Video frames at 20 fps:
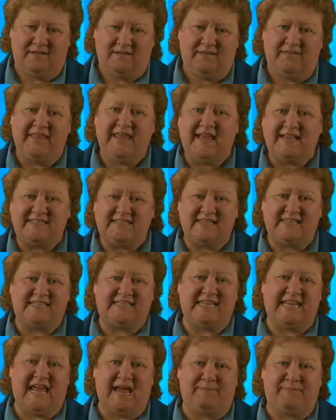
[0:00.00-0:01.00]
The
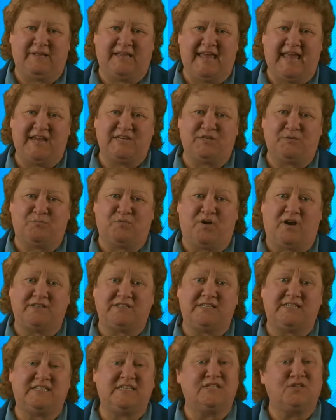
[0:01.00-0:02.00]
SSD application
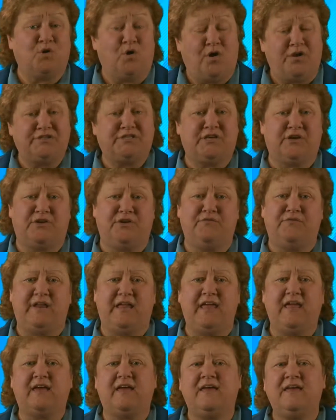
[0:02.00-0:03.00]
process is also
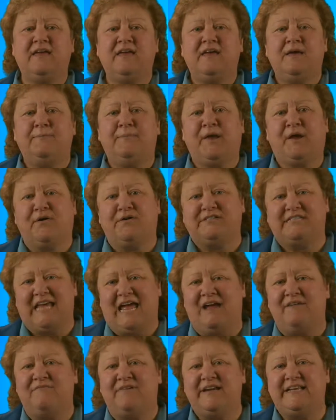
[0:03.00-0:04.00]
unique because
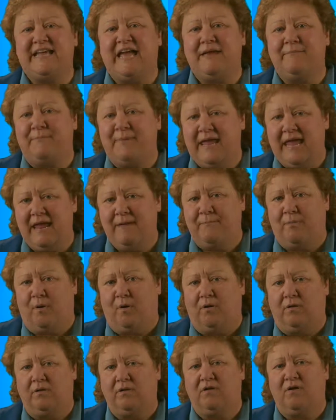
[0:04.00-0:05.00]
everyday
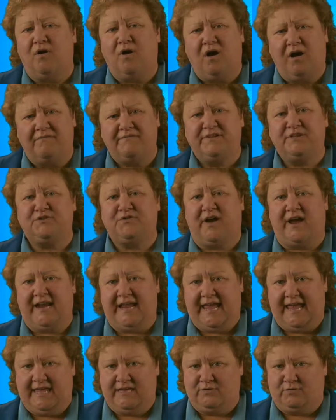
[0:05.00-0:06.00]
people often try to
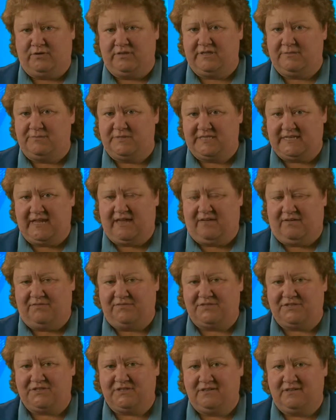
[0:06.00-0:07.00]
handle it
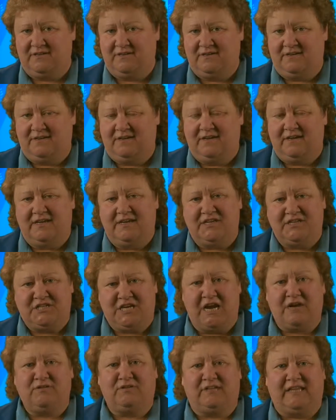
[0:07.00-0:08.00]
themselves.
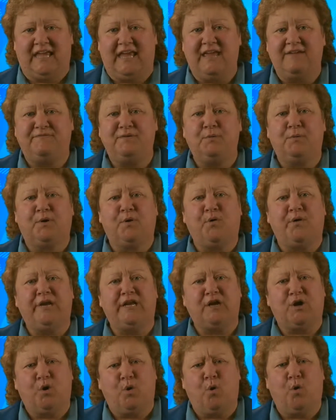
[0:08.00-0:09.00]
Generally, if you were going
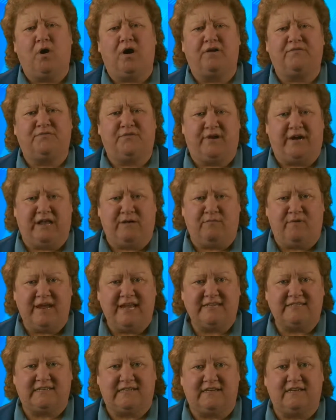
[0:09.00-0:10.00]
to court for any
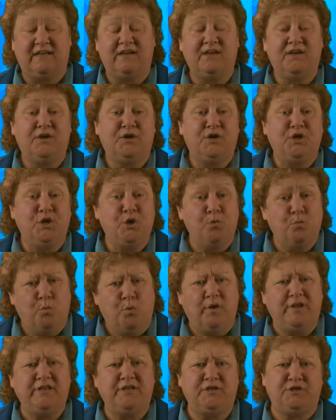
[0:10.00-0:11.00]
reason, you
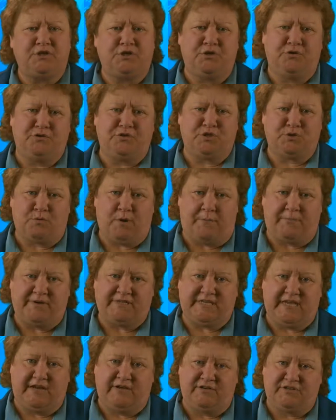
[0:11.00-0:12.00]
wouldn't choose to
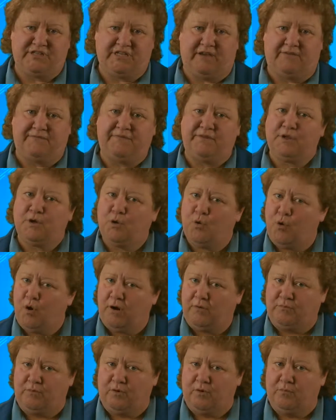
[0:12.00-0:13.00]
represent yourself in the
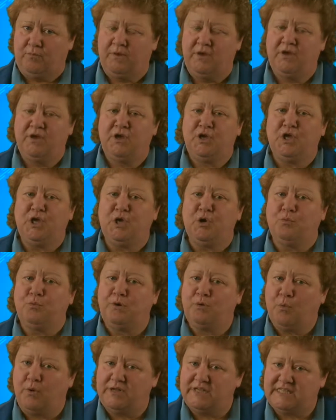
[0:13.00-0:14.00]
courtroom. You would
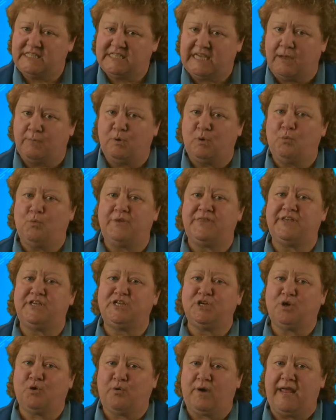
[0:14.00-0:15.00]
want someone with a
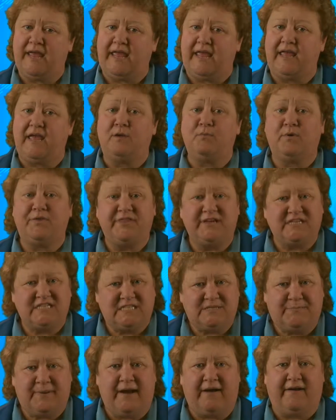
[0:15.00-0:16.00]
degree and with
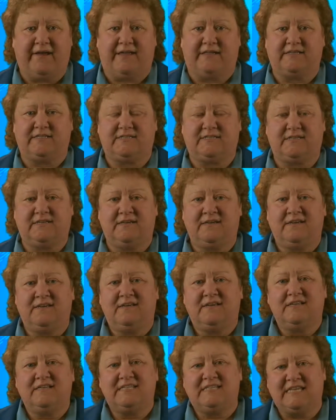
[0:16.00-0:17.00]
experience,
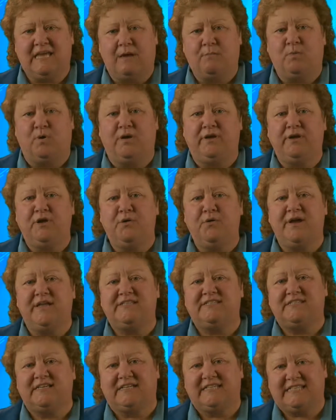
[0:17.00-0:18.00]
someone who had
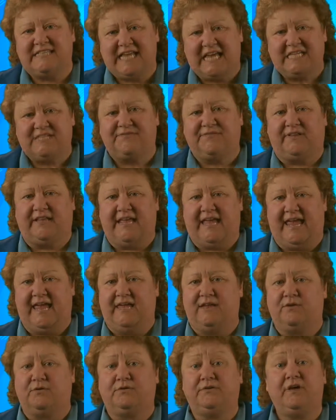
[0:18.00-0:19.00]
successfully
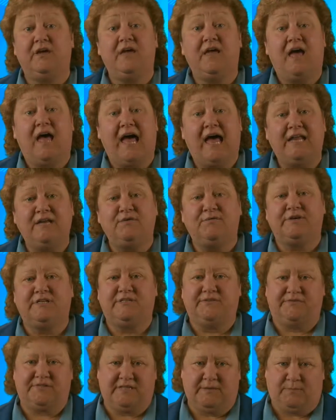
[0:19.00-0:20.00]
handled hundreds
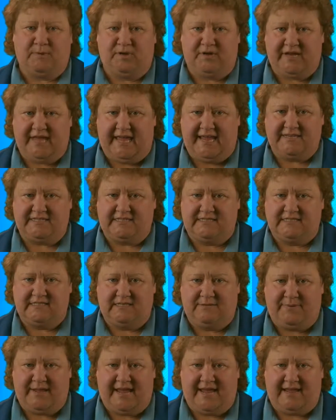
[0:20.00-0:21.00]
of similar cases in the
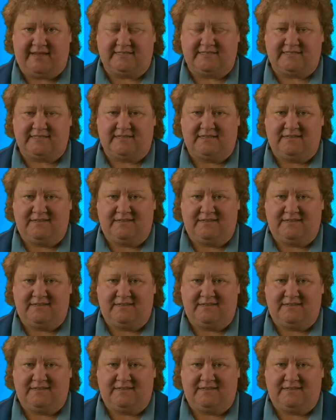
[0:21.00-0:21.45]
past.